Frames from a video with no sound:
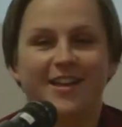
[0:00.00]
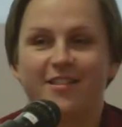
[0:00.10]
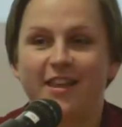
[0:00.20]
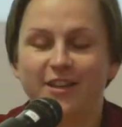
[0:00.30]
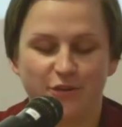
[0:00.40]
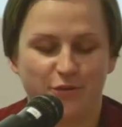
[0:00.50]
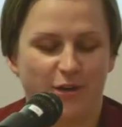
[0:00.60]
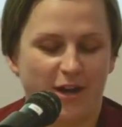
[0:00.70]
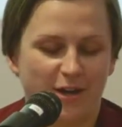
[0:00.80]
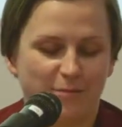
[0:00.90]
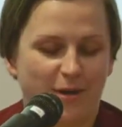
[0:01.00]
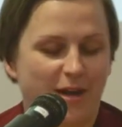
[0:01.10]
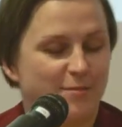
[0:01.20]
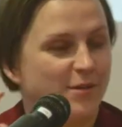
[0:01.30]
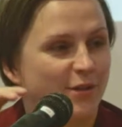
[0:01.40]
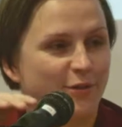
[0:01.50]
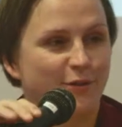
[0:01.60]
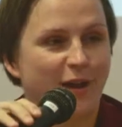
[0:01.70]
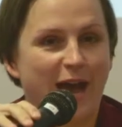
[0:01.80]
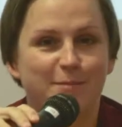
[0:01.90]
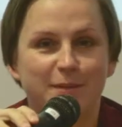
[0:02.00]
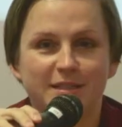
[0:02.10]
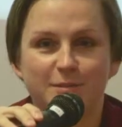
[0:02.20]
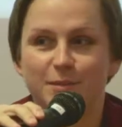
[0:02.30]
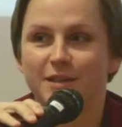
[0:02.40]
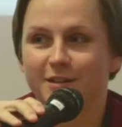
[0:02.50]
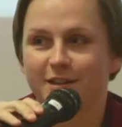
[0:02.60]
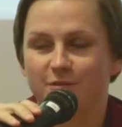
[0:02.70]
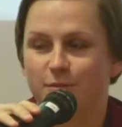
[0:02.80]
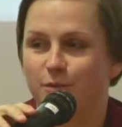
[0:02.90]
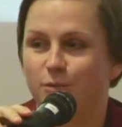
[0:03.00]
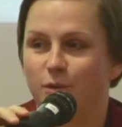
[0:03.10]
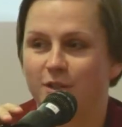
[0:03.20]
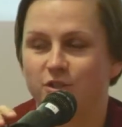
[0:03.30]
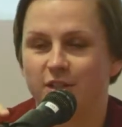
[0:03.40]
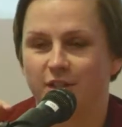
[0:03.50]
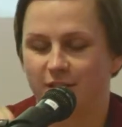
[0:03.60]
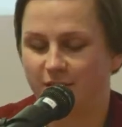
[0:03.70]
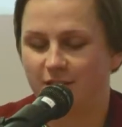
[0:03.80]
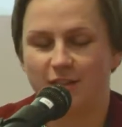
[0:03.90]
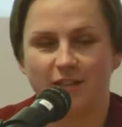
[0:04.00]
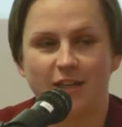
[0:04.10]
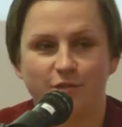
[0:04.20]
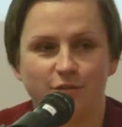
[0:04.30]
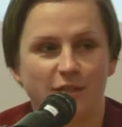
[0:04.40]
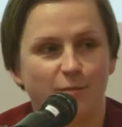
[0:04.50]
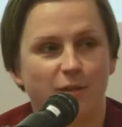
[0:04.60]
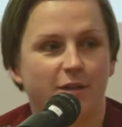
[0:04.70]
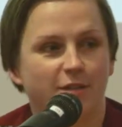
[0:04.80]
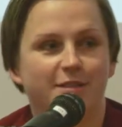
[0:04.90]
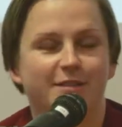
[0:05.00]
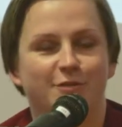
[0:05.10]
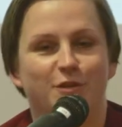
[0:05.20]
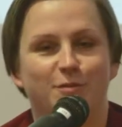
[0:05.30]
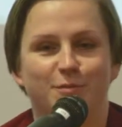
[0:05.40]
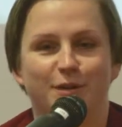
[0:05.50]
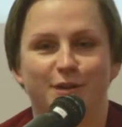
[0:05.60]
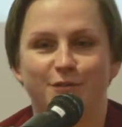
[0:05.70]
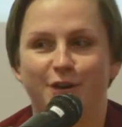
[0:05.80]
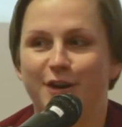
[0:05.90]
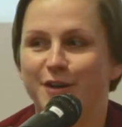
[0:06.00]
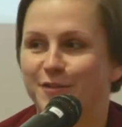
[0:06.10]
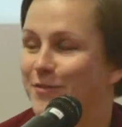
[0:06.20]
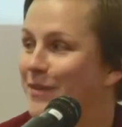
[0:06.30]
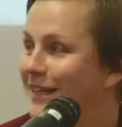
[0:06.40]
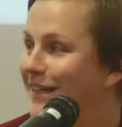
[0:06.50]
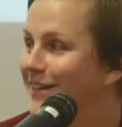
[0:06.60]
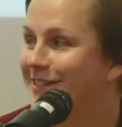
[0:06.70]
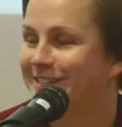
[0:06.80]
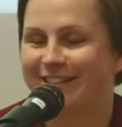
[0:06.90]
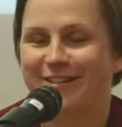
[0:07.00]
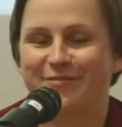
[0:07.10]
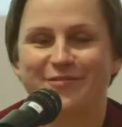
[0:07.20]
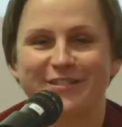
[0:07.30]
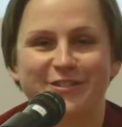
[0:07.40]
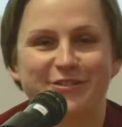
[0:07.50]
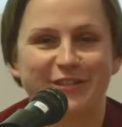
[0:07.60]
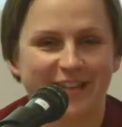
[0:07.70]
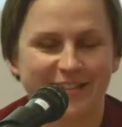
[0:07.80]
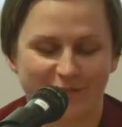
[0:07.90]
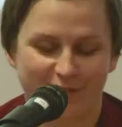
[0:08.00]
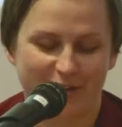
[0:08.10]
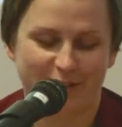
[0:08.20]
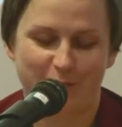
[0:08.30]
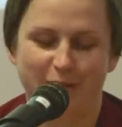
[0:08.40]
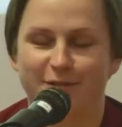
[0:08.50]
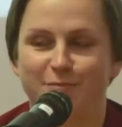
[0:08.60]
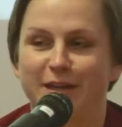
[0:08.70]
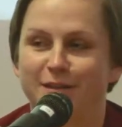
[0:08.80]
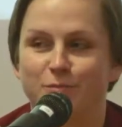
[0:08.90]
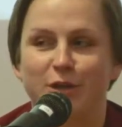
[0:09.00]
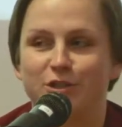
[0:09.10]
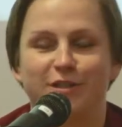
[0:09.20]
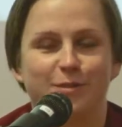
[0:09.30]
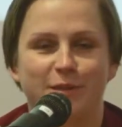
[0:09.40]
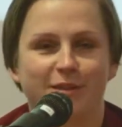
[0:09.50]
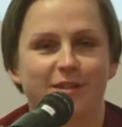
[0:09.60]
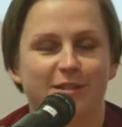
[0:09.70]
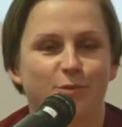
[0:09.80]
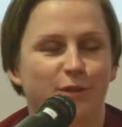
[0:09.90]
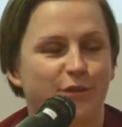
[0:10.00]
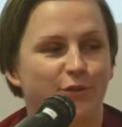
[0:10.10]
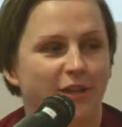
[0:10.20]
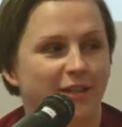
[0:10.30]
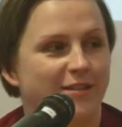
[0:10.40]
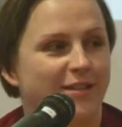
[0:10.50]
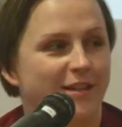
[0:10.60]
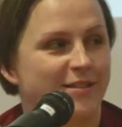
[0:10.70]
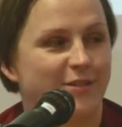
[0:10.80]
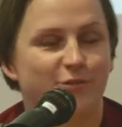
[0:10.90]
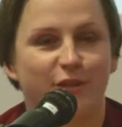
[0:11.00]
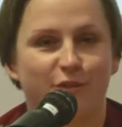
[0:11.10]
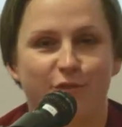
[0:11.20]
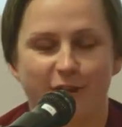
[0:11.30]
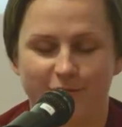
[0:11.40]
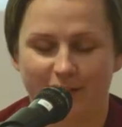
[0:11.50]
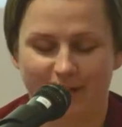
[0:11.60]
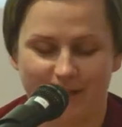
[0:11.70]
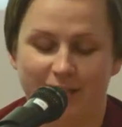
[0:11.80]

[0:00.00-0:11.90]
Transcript: Thank you. I'm so happy to be here. I've been watching the Danyliw seminars from afar for many years, and I'm so delighted to finally be here. My impression has been that this is where Ukrainian studies is really thriving,